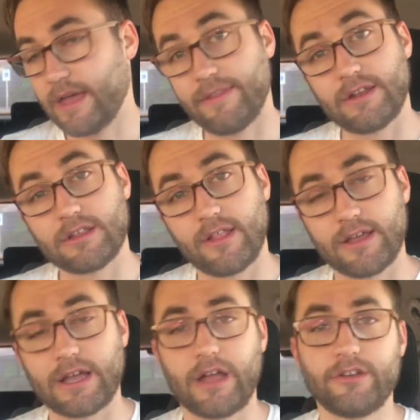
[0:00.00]
and then
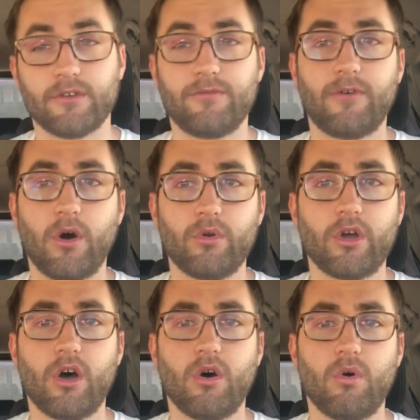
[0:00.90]
click on your
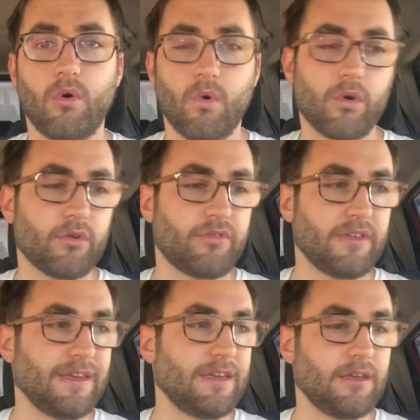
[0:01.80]
photo or
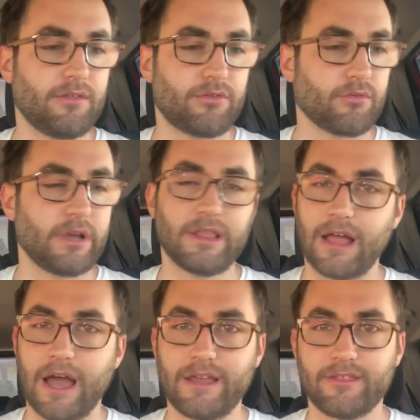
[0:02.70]
the three
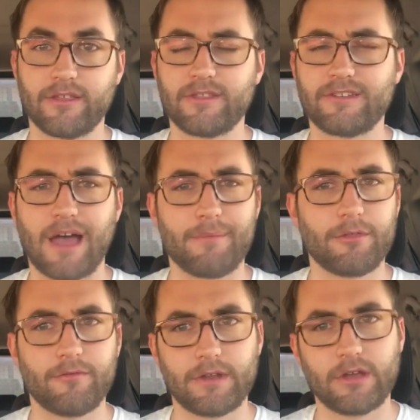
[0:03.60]
lines at the
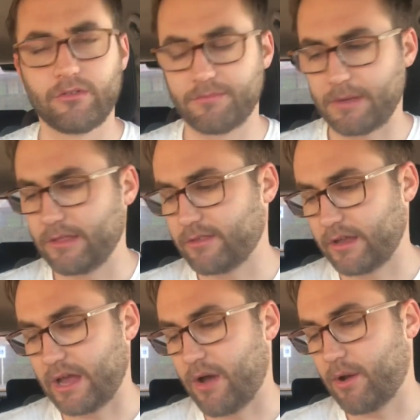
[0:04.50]
top of the video, it depends
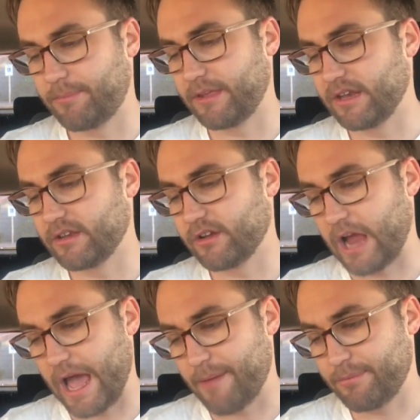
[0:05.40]
on how updated
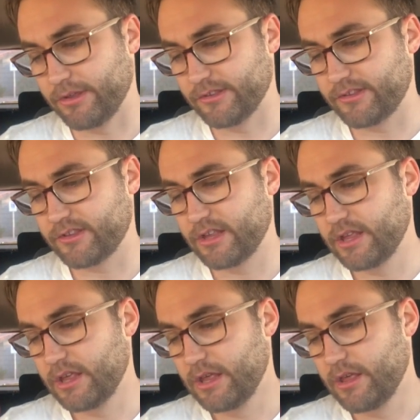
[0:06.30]
your app is.
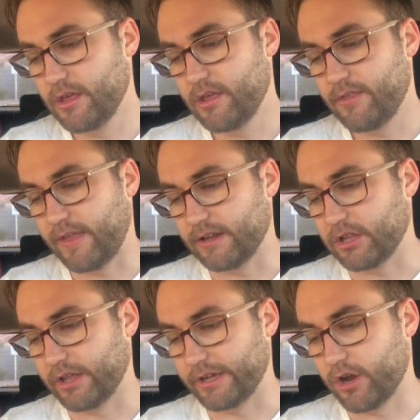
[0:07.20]
Then
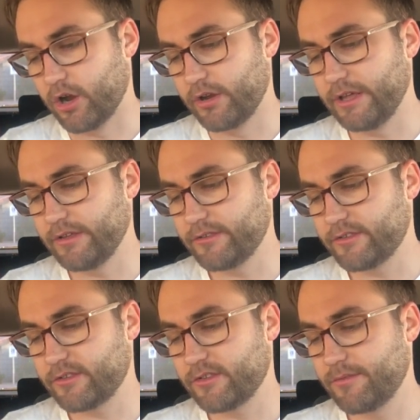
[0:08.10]
click
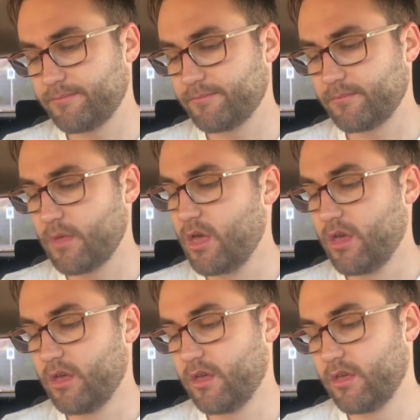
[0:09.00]
earnings.
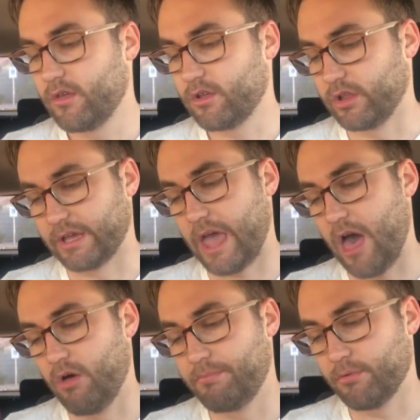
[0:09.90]
Click
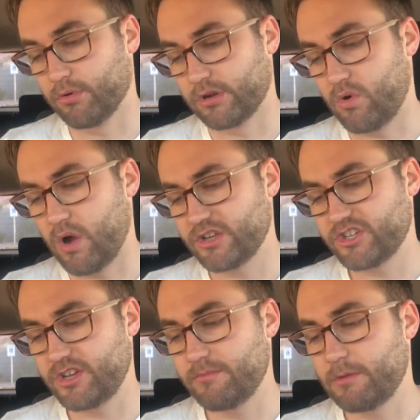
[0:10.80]
help or
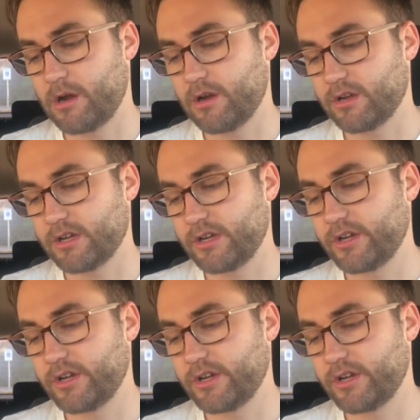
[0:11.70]
question mark,